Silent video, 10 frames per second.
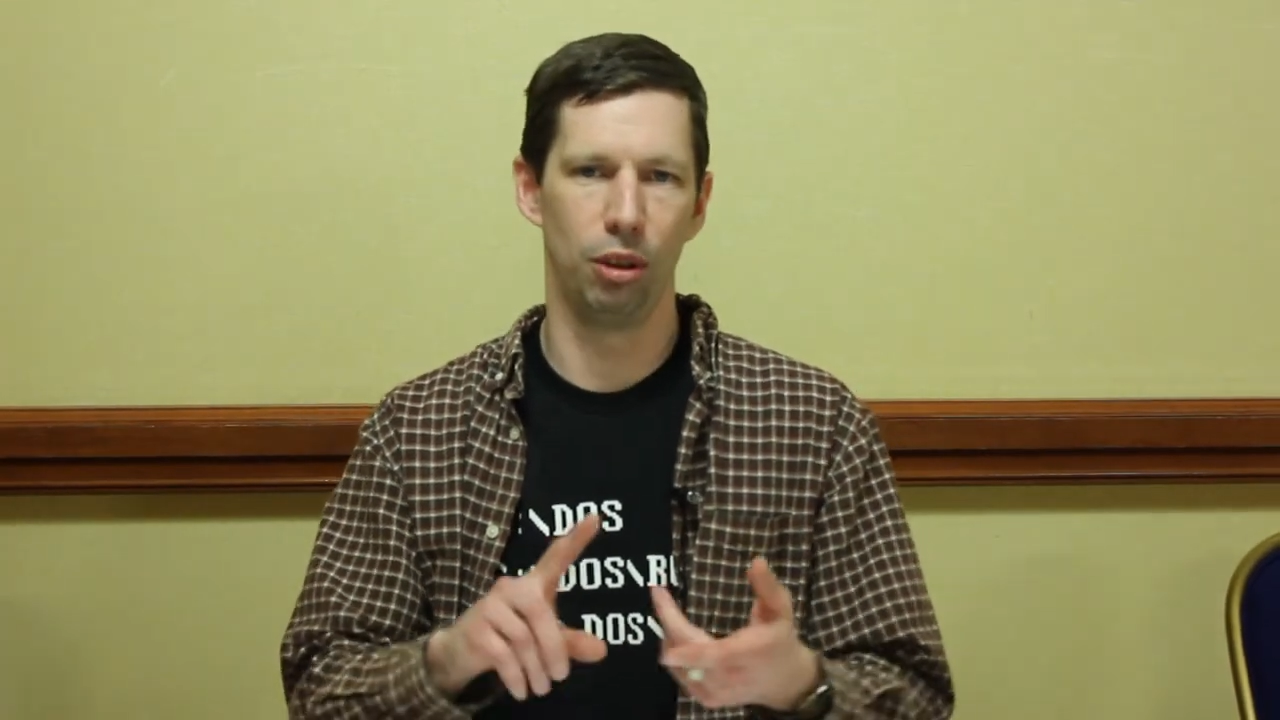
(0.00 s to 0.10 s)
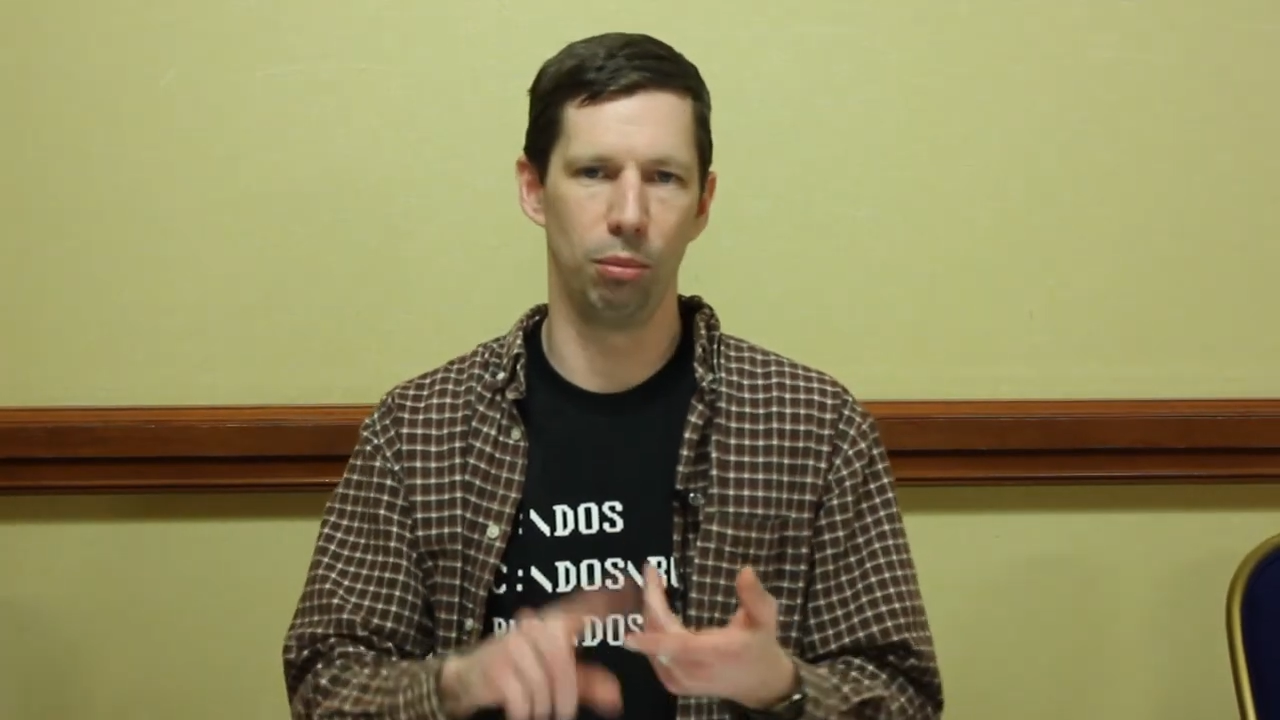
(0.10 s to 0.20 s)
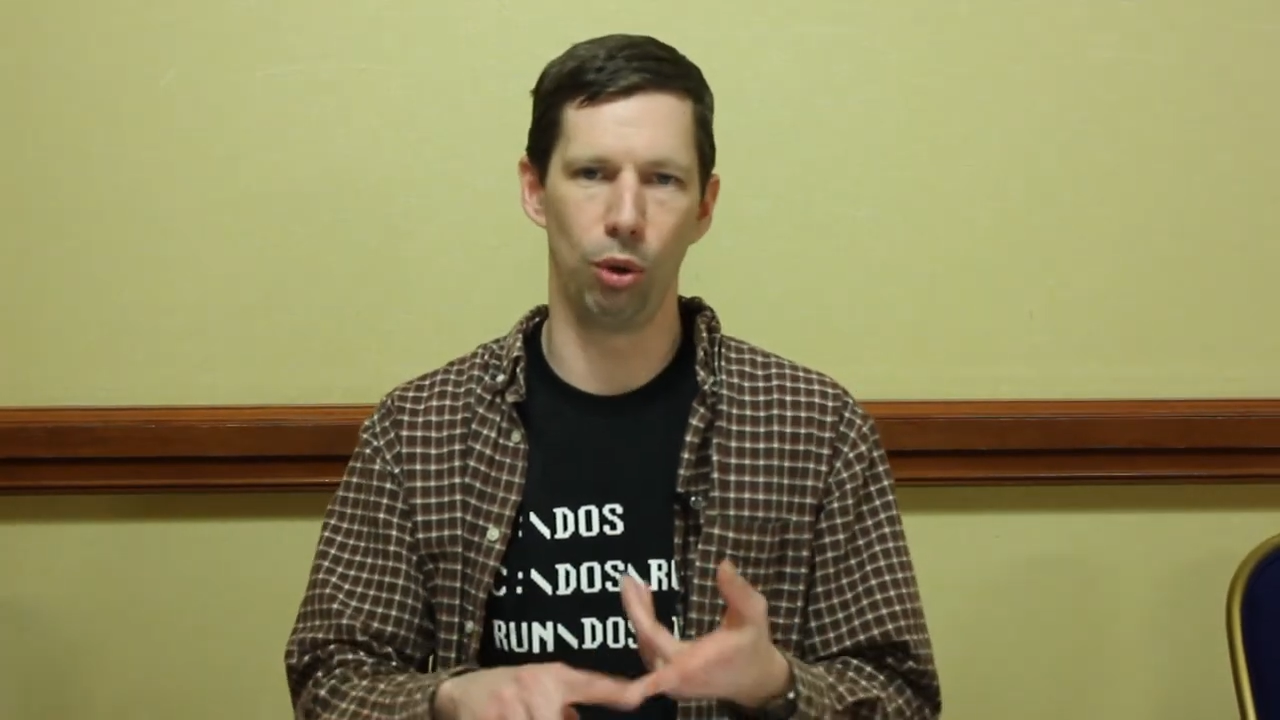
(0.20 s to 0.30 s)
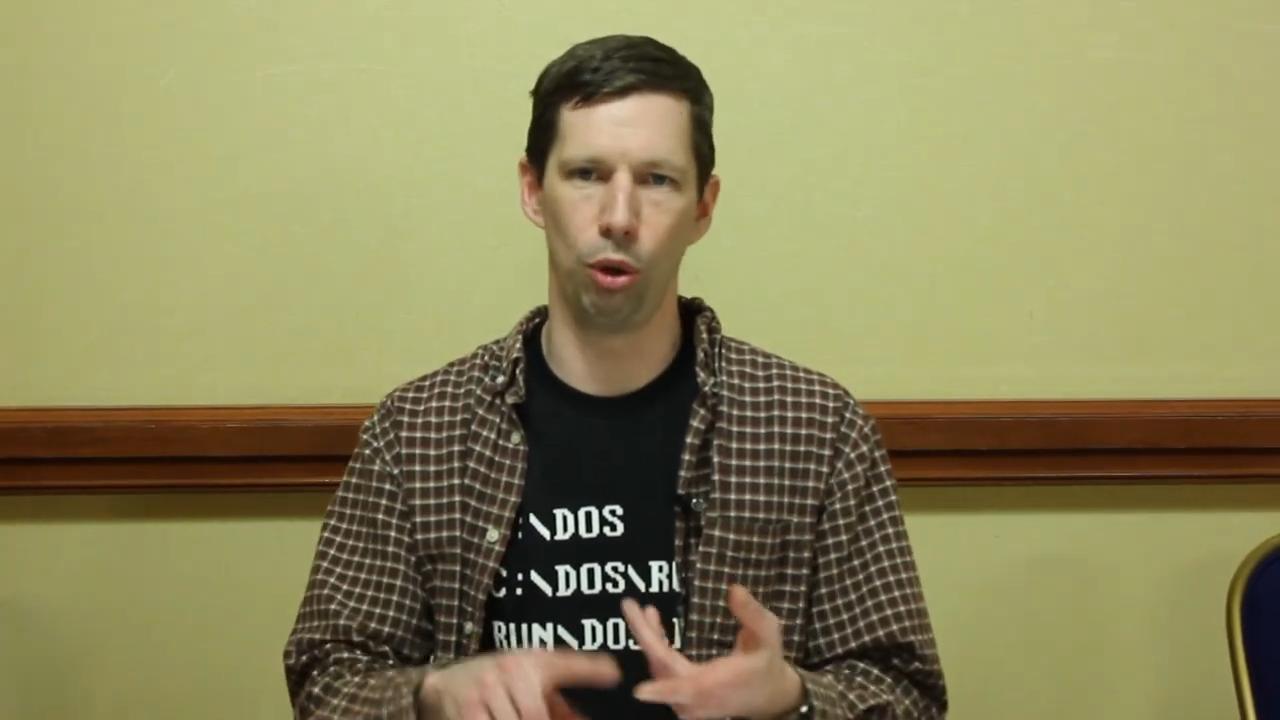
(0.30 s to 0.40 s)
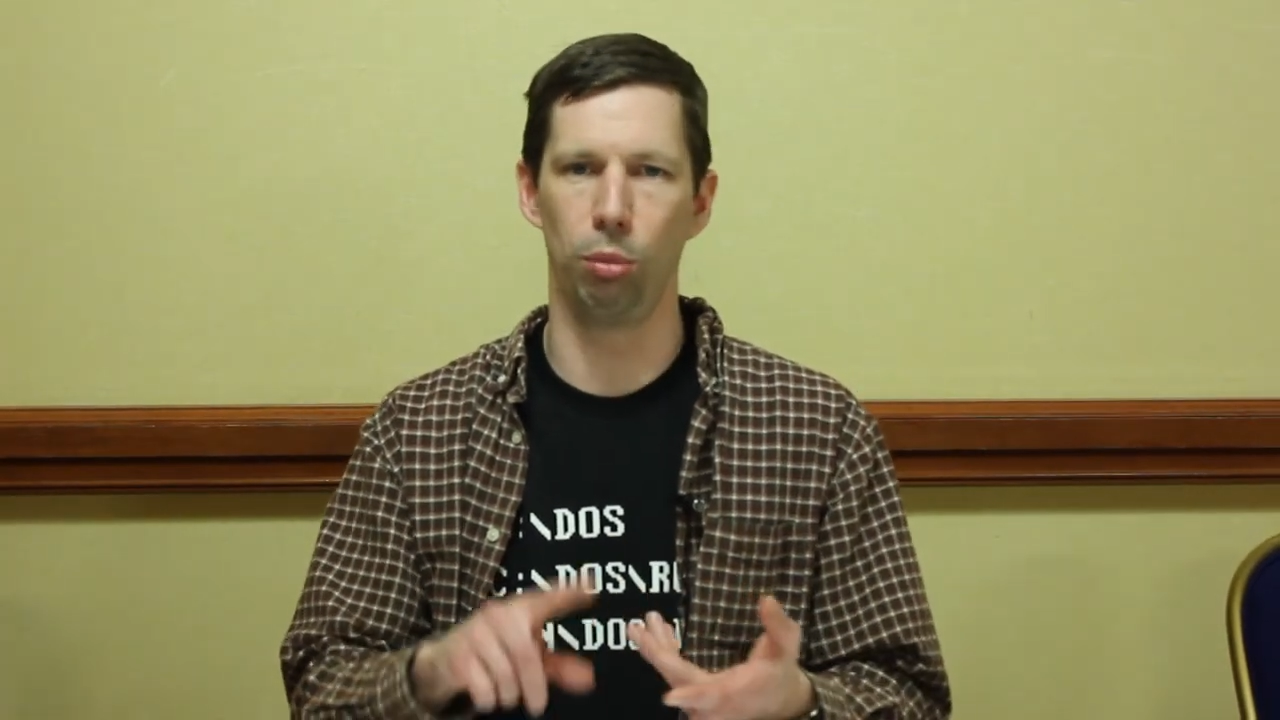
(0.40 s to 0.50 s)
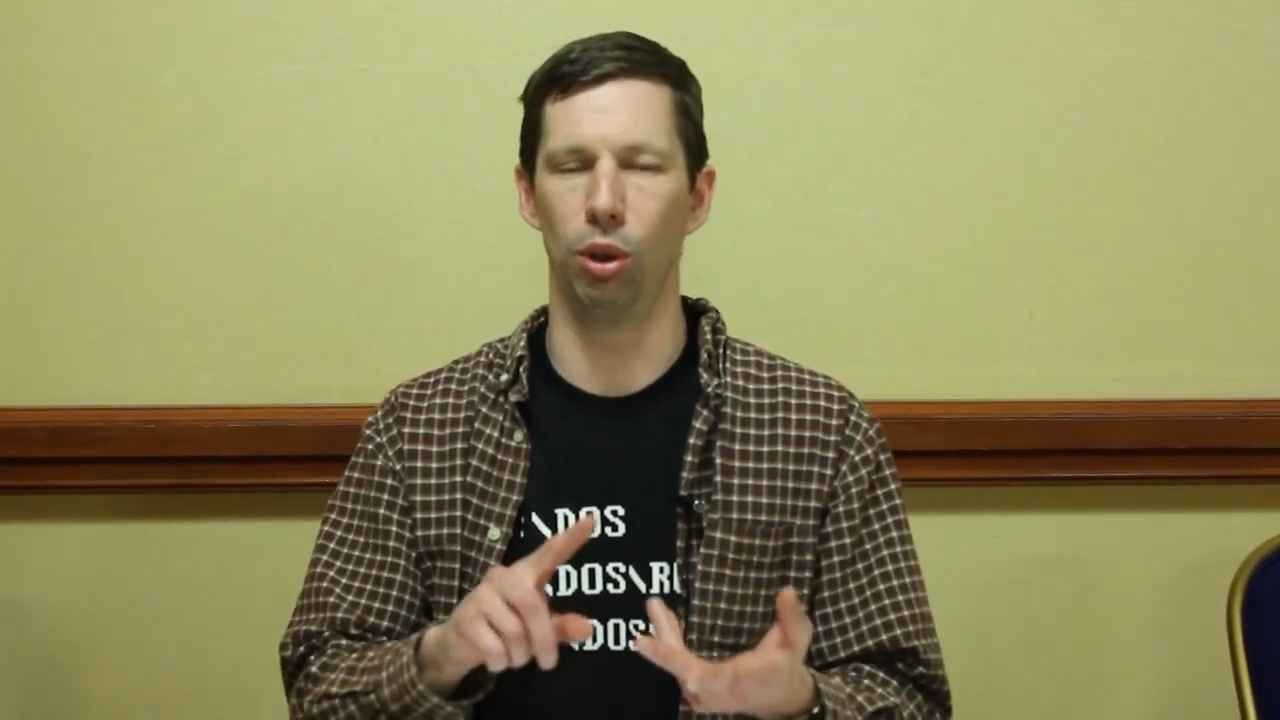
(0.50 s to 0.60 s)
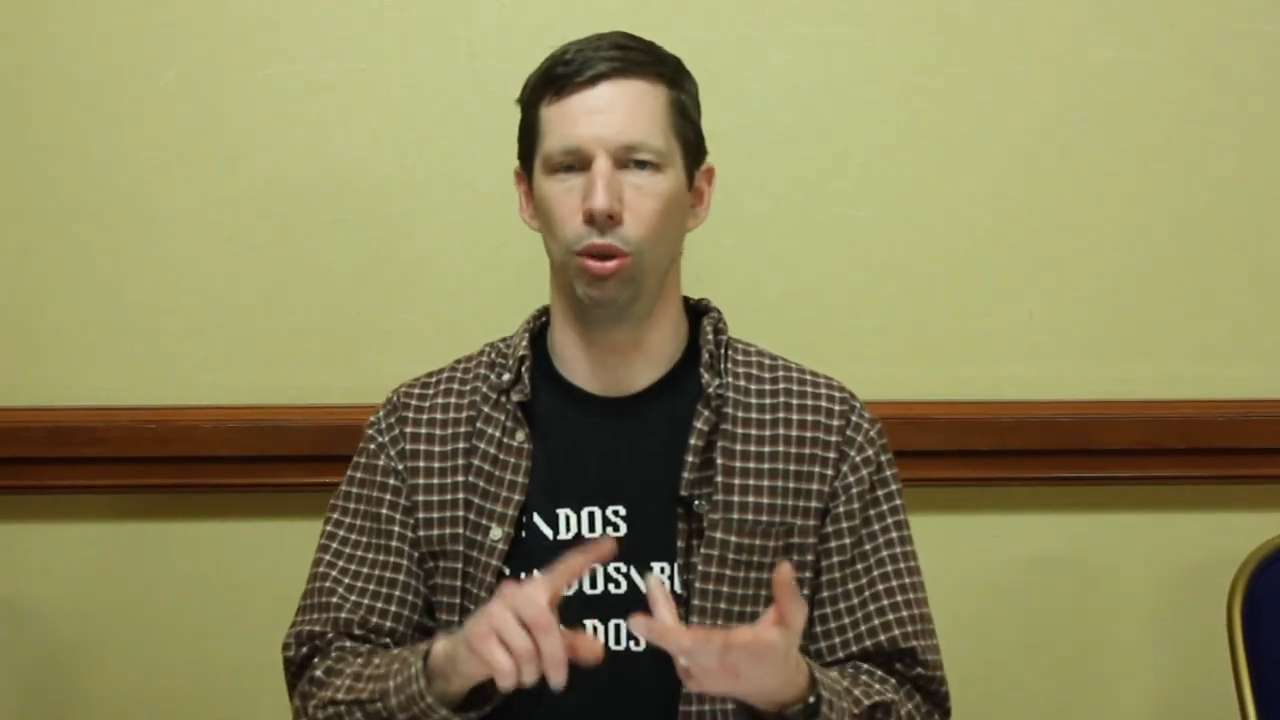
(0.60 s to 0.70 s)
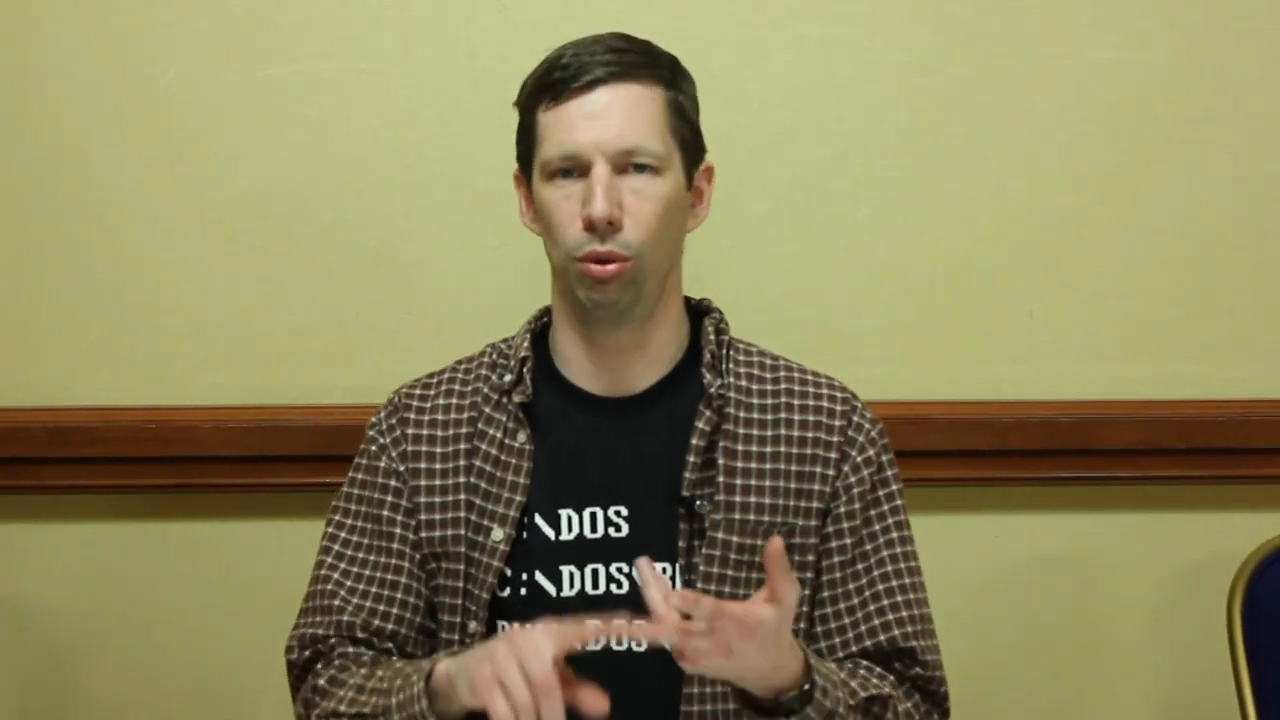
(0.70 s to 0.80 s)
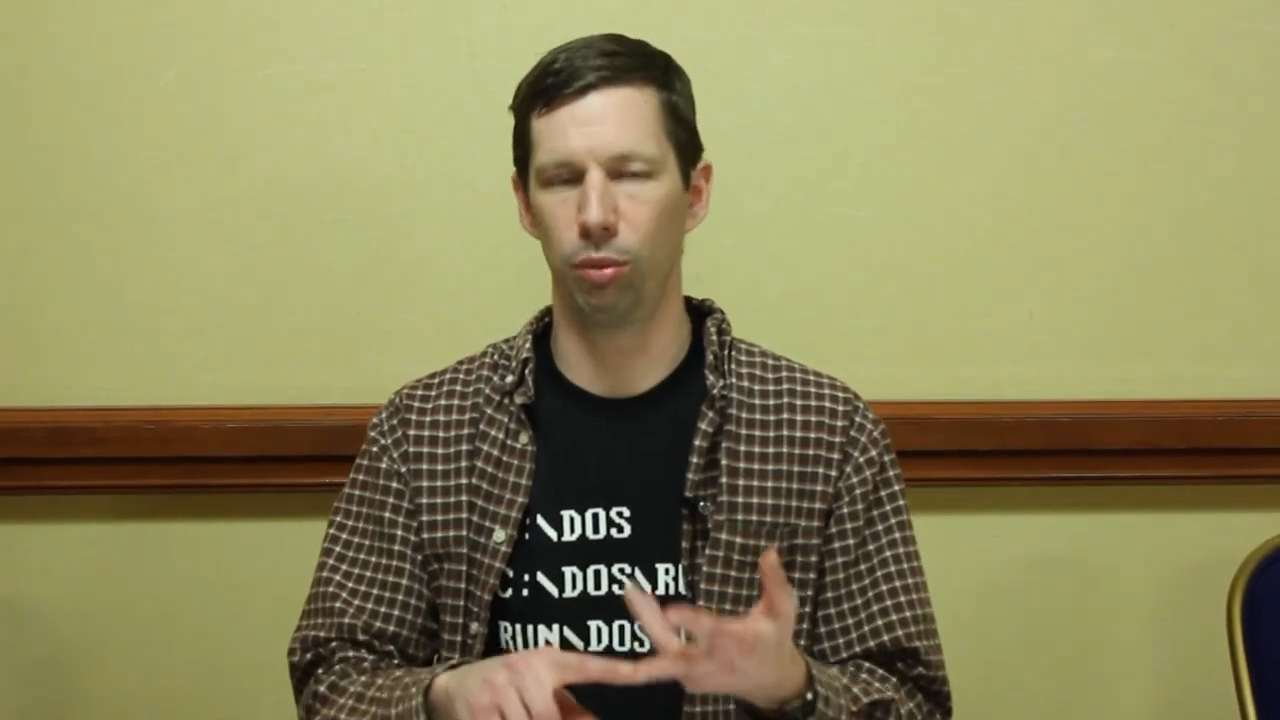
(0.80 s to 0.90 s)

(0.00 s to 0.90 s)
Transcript: mobile,